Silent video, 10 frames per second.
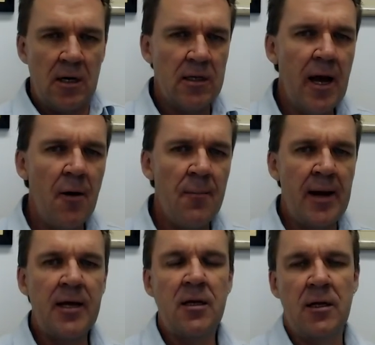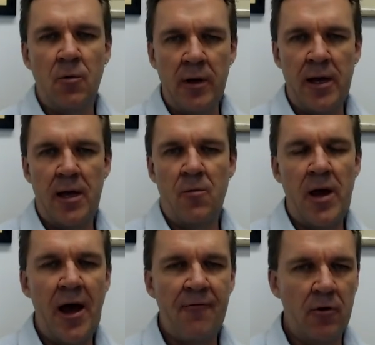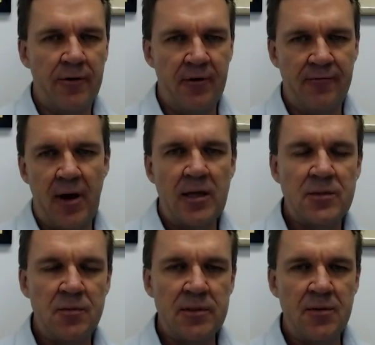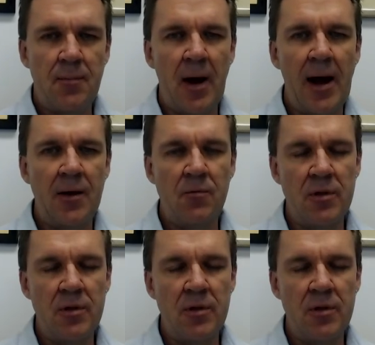now medically we have a lot of advancements in pain.